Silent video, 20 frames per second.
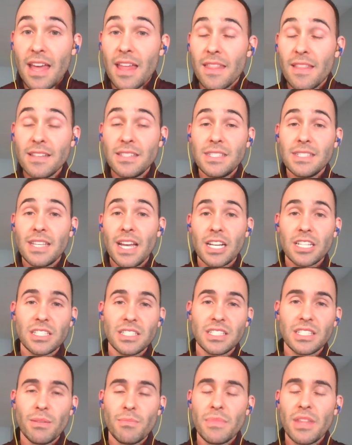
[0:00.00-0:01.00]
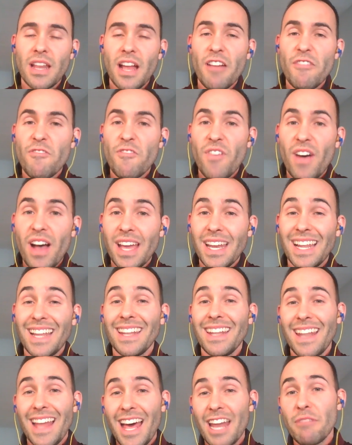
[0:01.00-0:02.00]
This is actually something I find a
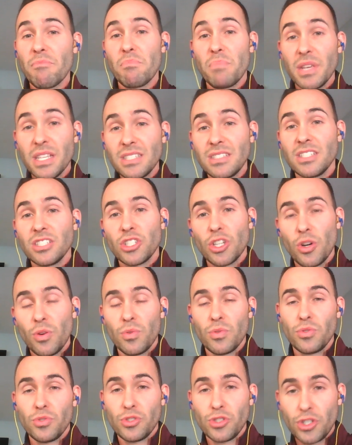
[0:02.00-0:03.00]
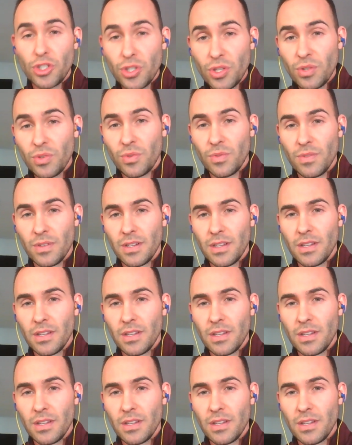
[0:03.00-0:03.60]
lot of business owners do.